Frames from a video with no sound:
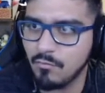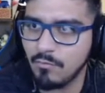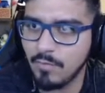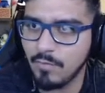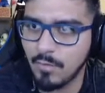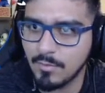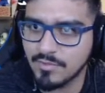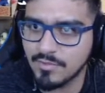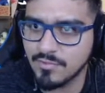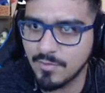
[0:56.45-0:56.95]
Route
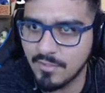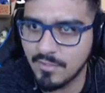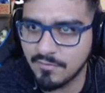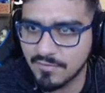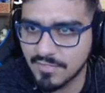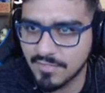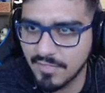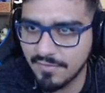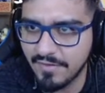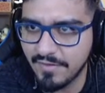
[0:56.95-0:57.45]
112 to
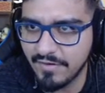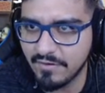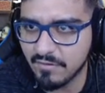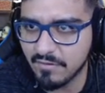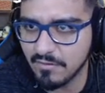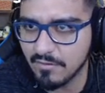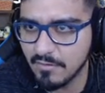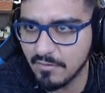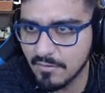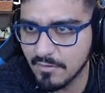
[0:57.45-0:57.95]
get there.
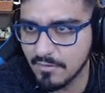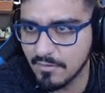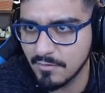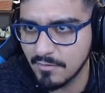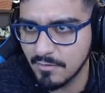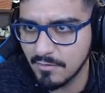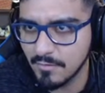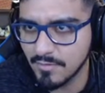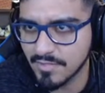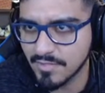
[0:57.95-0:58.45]

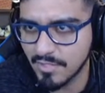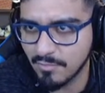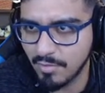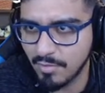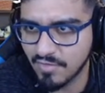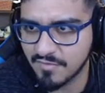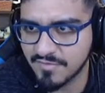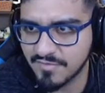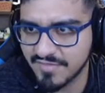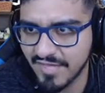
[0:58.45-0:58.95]
Wish I had brought
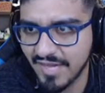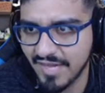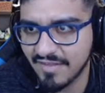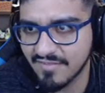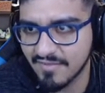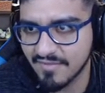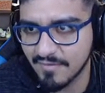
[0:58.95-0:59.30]
some snacks.